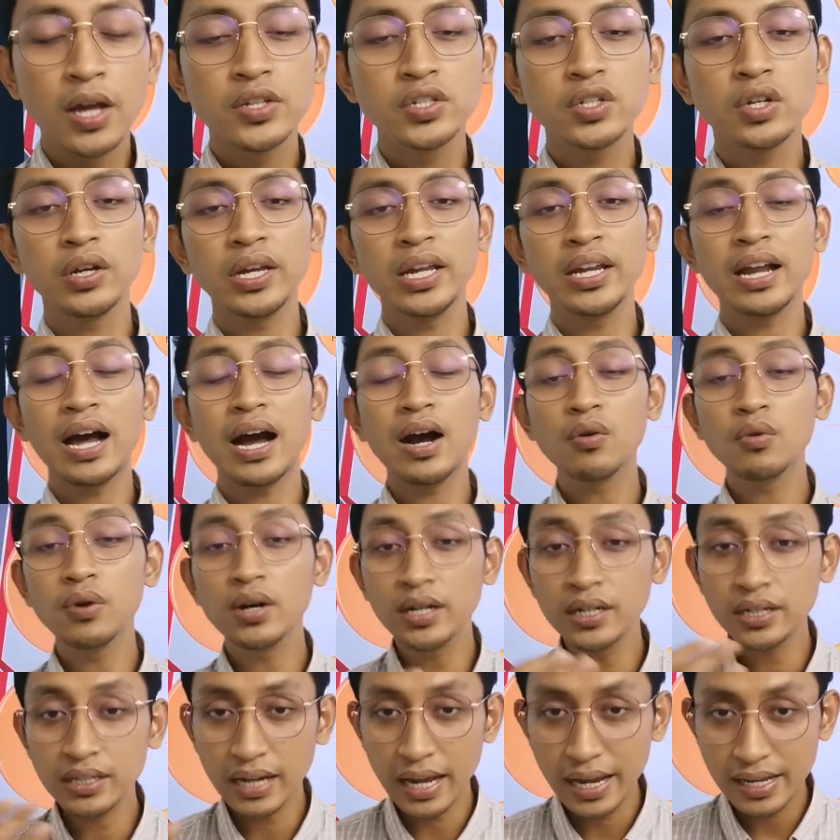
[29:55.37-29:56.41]
So in
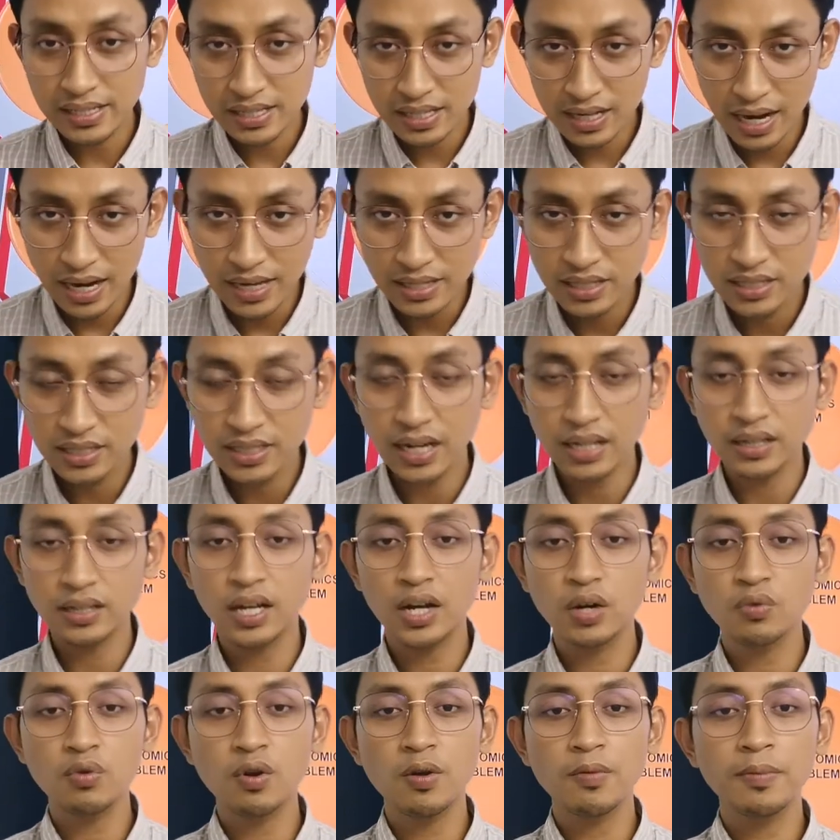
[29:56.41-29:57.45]
our next class, inshallah,